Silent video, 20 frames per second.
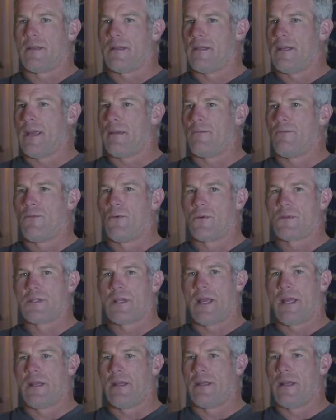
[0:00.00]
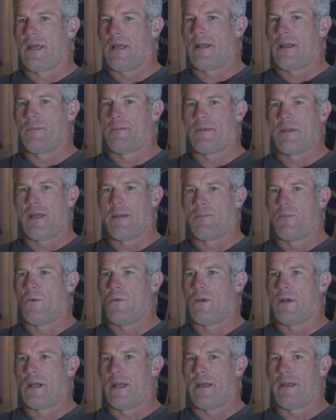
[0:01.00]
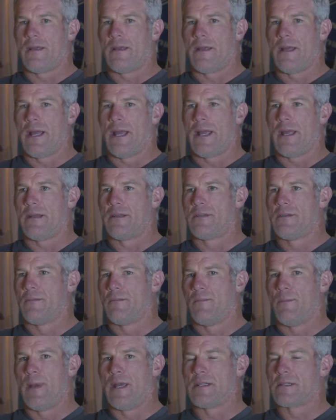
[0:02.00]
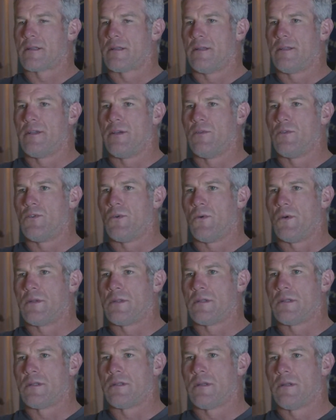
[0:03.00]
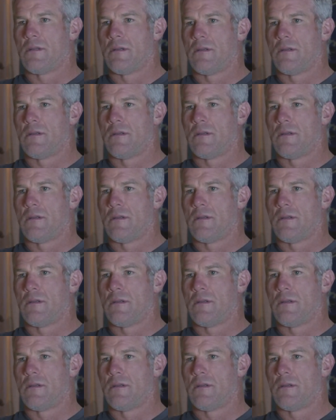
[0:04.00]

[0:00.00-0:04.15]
The day before signing date, up to that point, I had basically two choices: